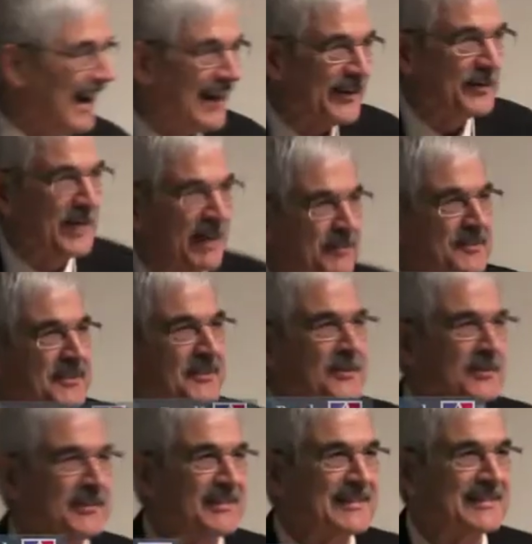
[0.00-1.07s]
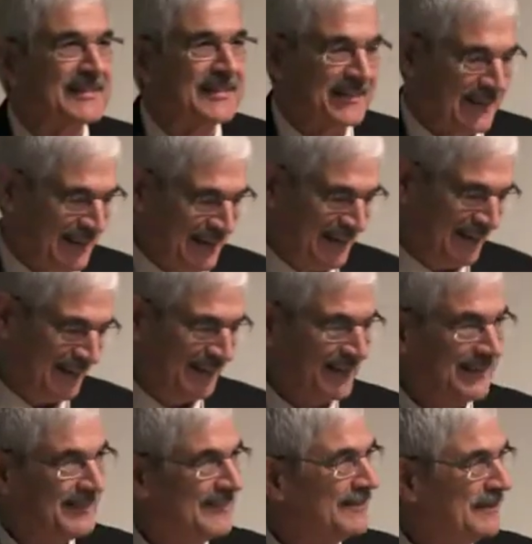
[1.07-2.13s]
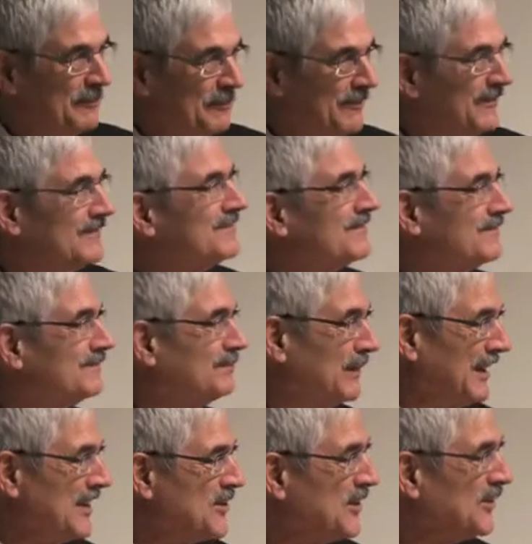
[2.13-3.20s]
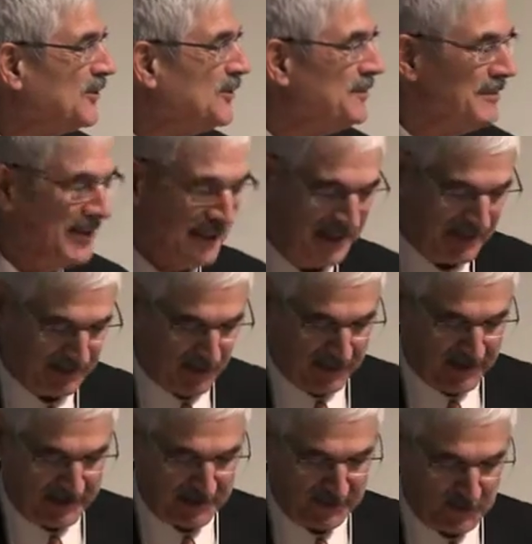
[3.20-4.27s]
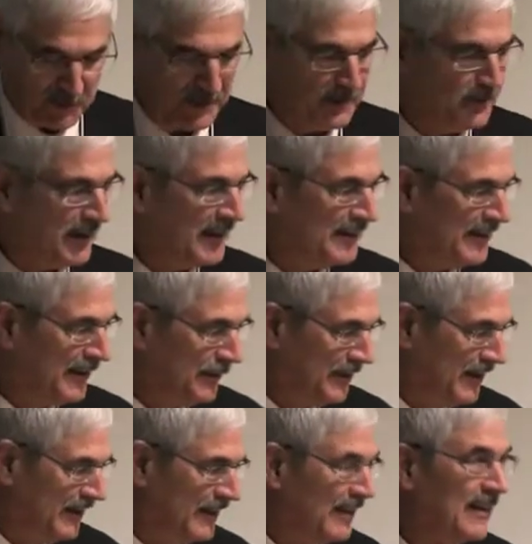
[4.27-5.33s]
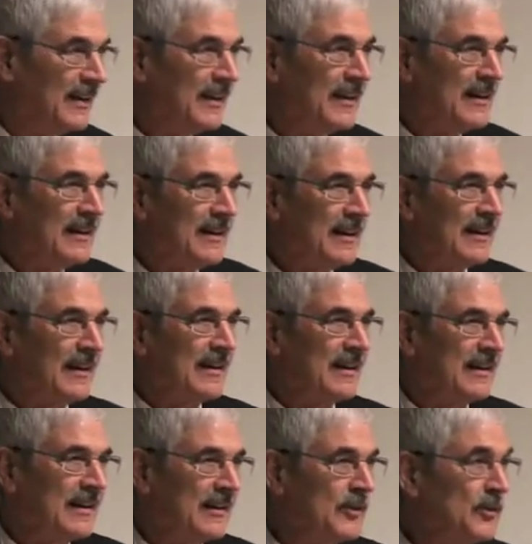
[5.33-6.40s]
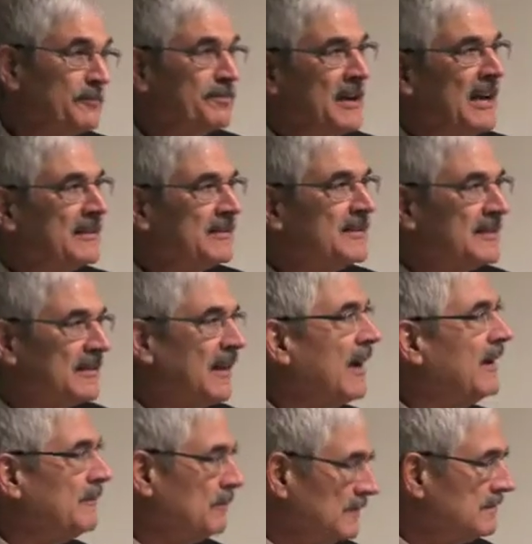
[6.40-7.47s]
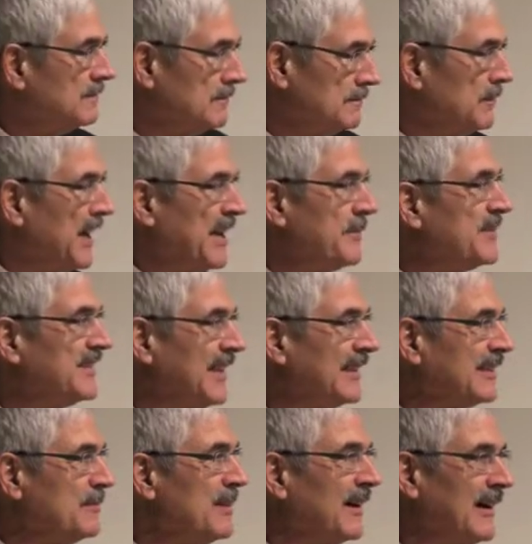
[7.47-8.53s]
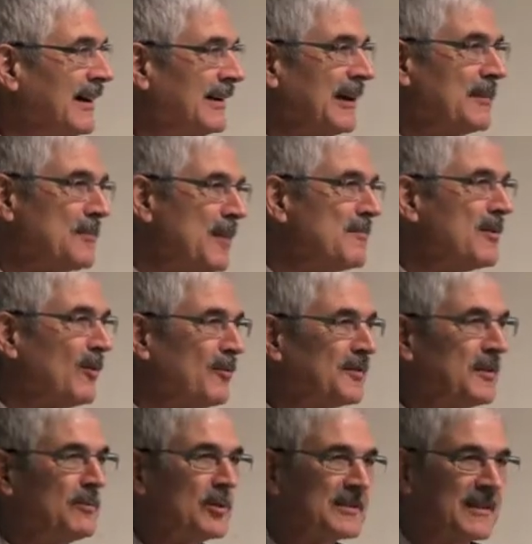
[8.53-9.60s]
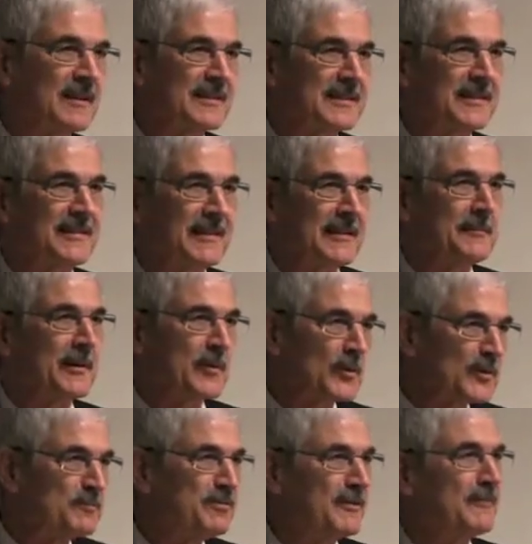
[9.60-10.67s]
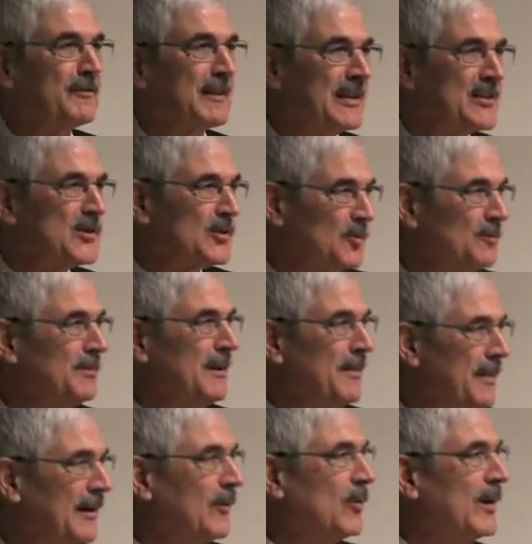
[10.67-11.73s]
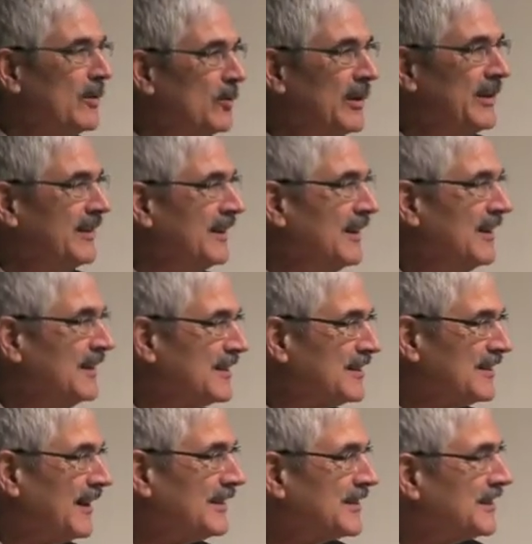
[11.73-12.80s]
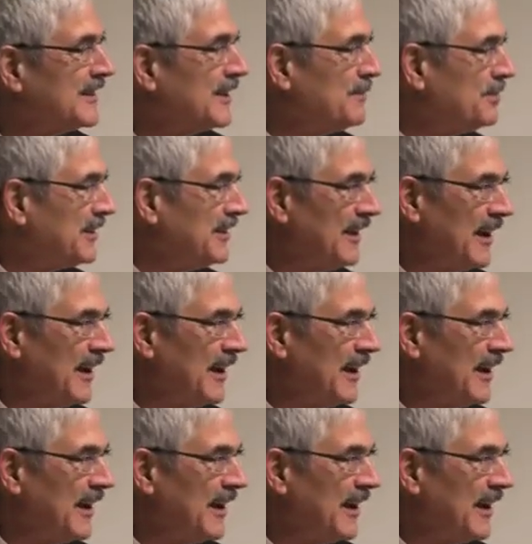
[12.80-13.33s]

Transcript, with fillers: Hi, good afternoon. It's a pleasure to be here. Thanks for inviting me. Uh, good practices. I, my name is Nati Barak. I'm a member of Kibbutz Hatzerim. I was privileged to be there when we started drip